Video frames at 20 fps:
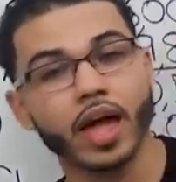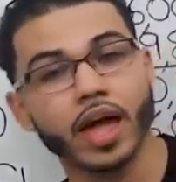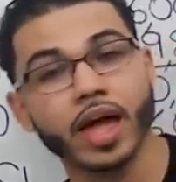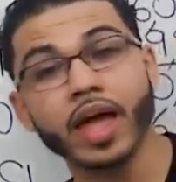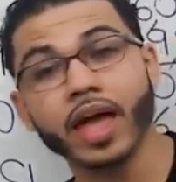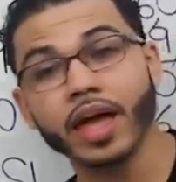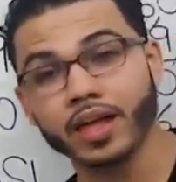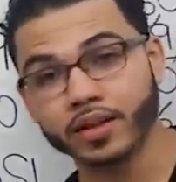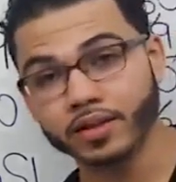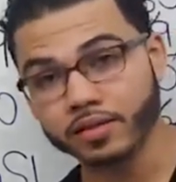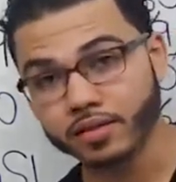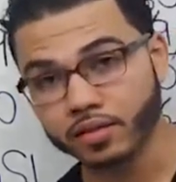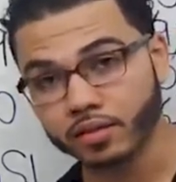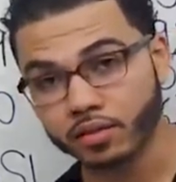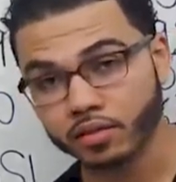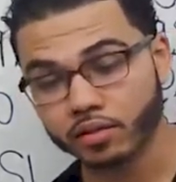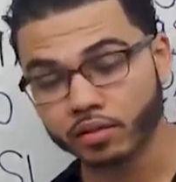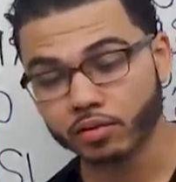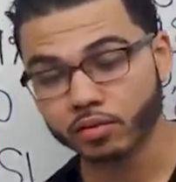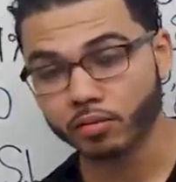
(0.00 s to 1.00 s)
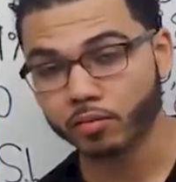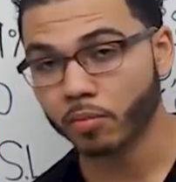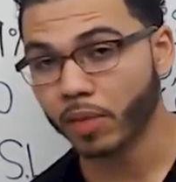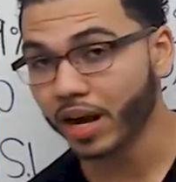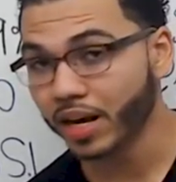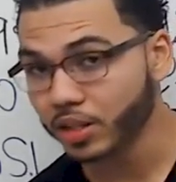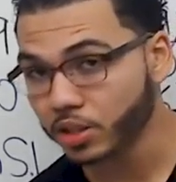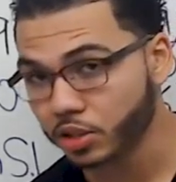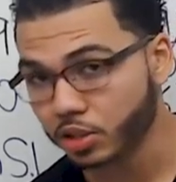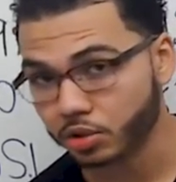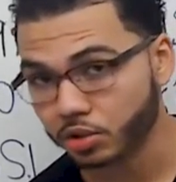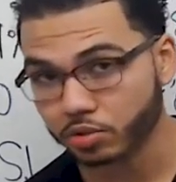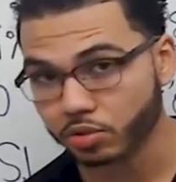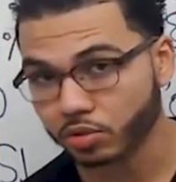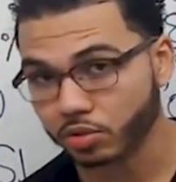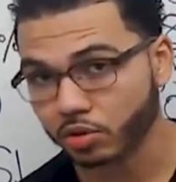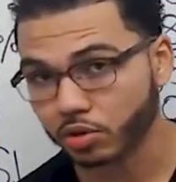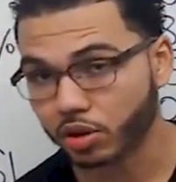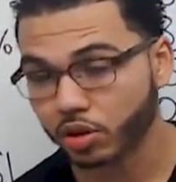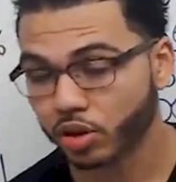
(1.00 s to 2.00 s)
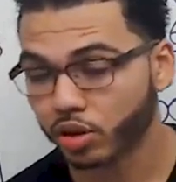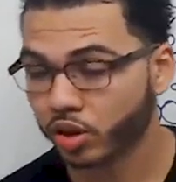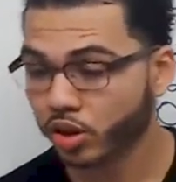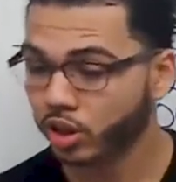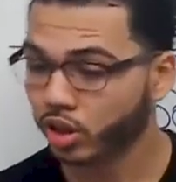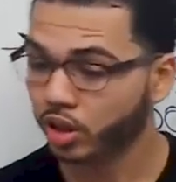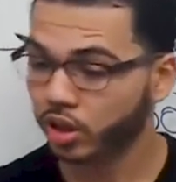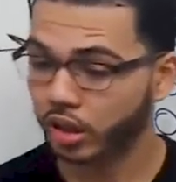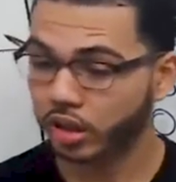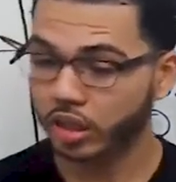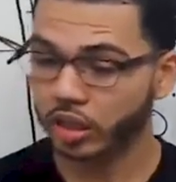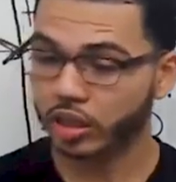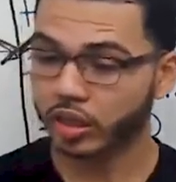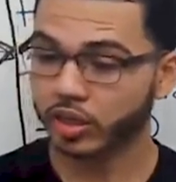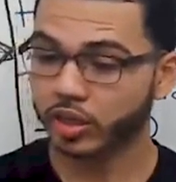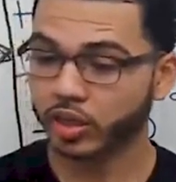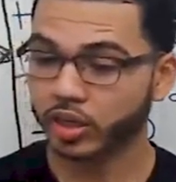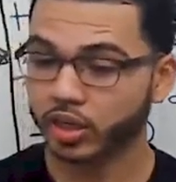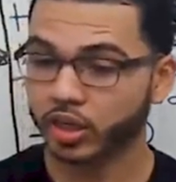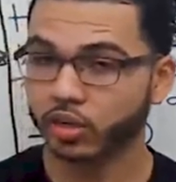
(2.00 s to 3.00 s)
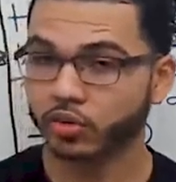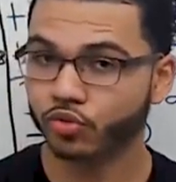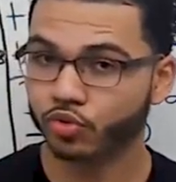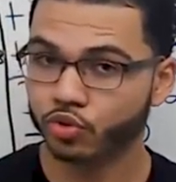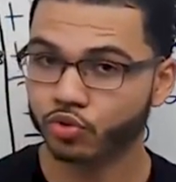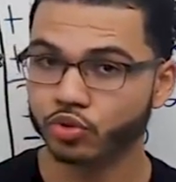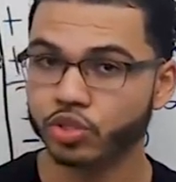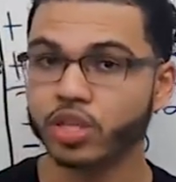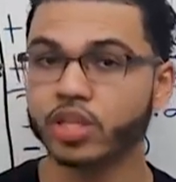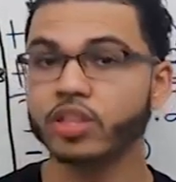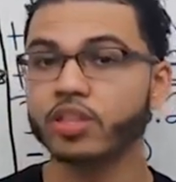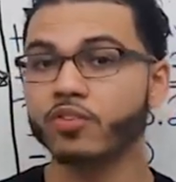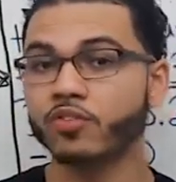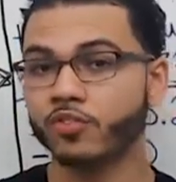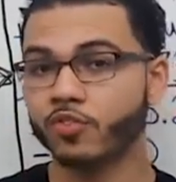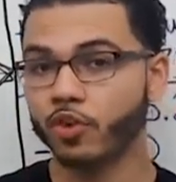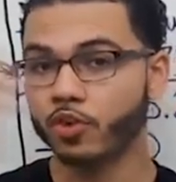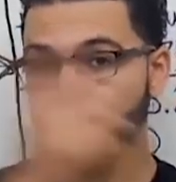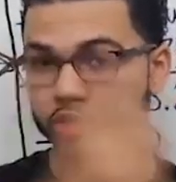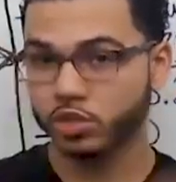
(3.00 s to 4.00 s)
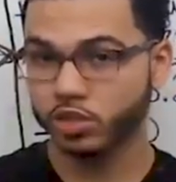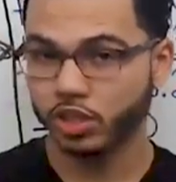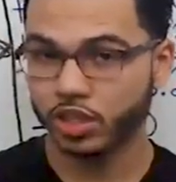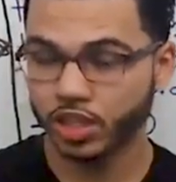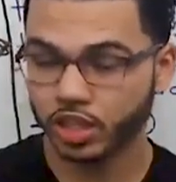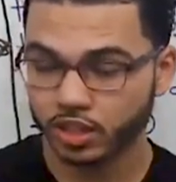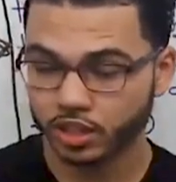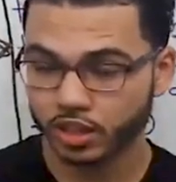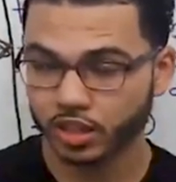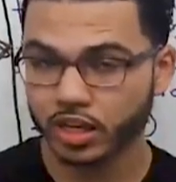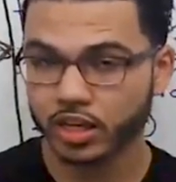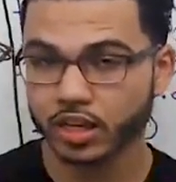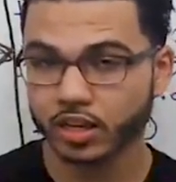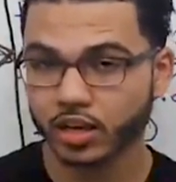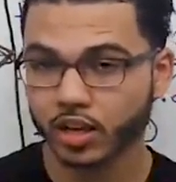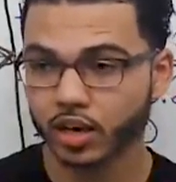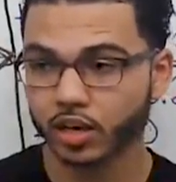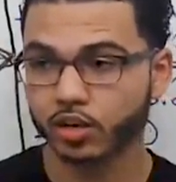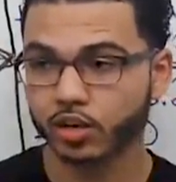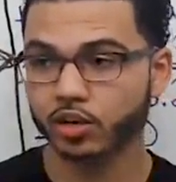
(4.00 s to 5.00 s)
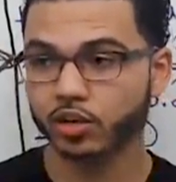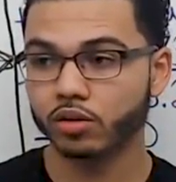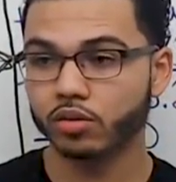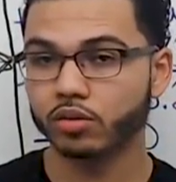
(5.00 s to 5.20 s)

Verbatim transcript: And mind you, if you did the first lien HELOC,